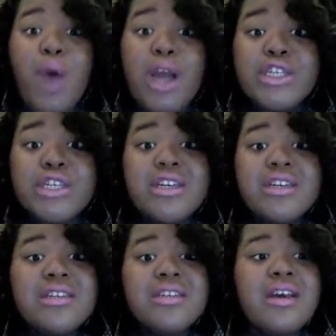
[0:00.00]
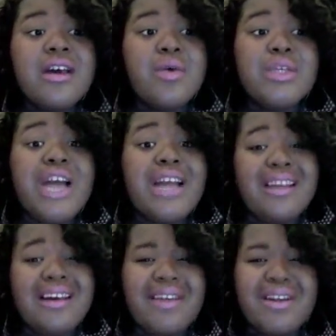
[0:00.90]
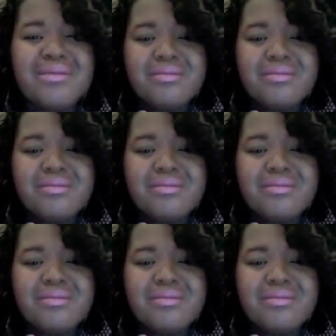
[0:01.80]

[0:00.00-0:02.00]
Weight Watchers, which I love.